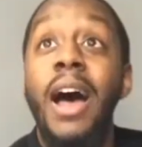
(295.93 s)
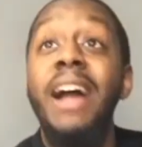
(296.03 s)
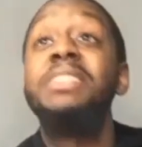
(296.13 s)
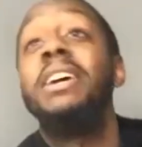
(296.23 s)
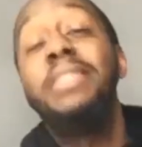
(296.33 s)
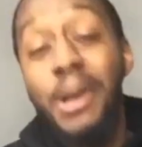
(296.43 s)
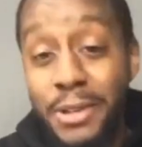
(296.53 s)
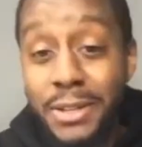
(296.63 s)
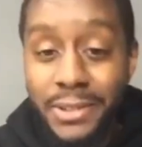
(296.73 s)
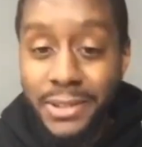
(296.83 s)
I checked out
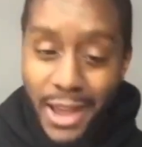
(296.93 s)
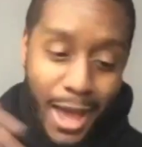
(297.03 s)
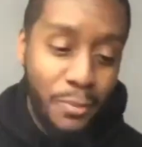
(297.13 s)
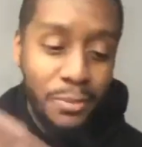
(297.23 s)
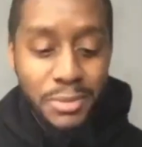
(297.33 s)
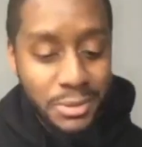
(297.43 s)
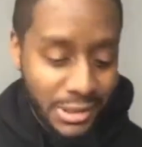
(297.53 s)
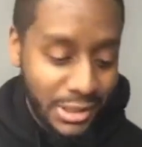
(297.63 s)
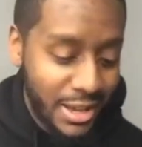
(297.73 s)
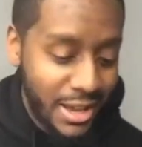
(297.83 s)
even the Apple
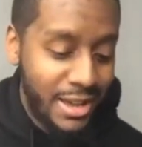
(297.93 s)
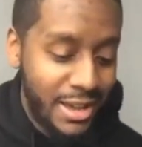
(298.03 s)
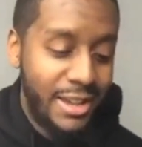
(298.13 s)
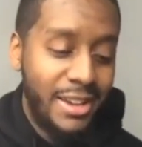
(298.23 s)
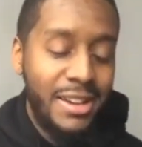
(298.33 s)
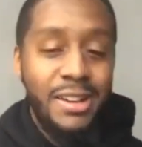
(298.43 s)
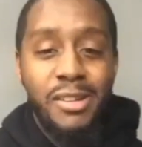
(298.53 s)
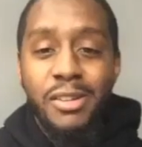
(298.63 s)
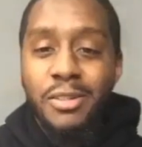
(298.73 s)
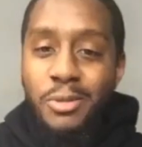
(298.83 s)
Music.
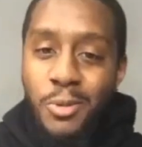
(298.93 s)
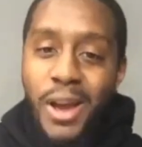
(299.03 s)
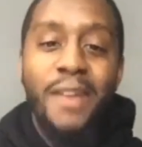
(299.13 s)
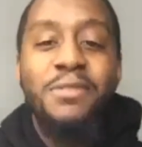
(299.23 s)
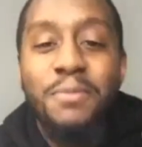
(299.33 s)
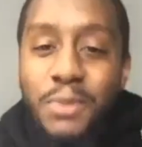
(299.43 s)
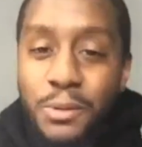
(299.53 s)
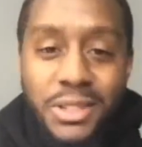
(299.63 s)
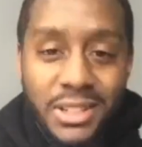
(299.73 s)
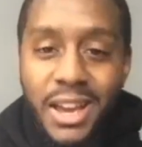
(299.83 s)
you have some
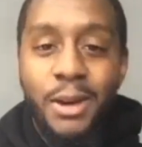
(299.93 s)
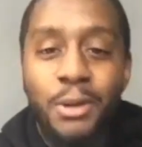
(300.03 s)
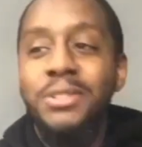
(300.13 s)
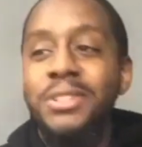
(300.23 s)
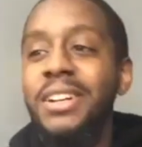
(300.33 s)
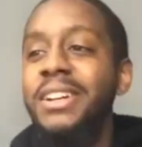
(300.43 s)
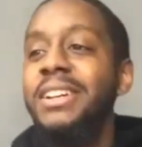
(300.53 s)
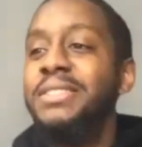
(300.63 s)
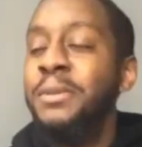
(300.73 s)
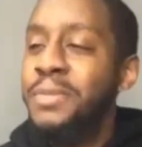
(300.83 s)
music out,
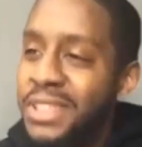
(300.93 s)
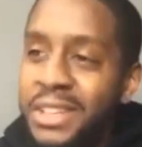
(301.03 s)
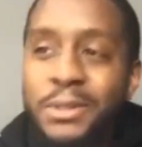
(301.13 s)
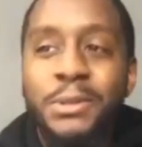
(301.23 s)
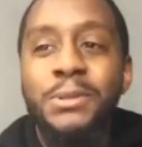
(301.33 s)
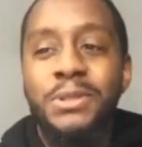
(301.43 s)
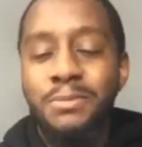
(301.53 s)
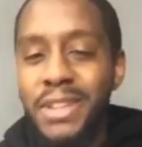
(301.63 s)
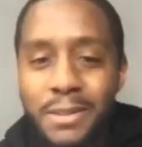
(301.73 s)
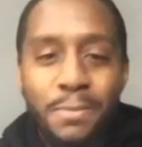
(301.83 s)
some singles, some
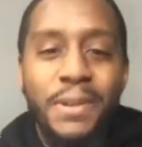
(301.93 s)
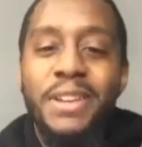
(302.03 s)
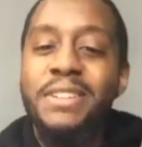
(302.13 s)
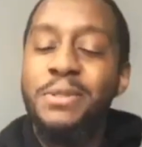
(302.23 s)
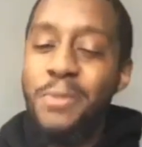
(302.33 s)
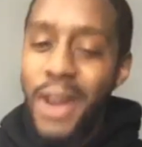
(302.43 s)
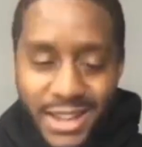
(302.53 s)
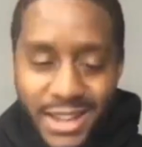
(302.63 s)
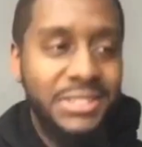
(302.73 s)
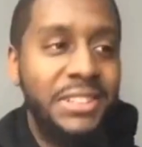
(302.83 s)
E Ps, you
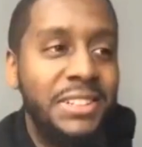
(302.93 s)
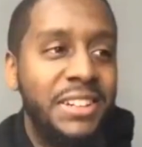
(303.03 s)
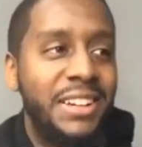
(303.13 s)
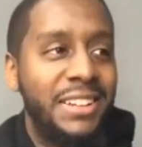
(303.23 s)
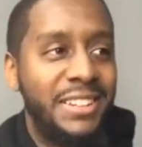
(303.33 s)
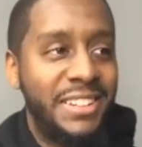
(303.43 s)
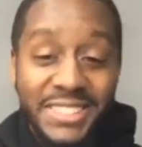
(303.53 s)
actually can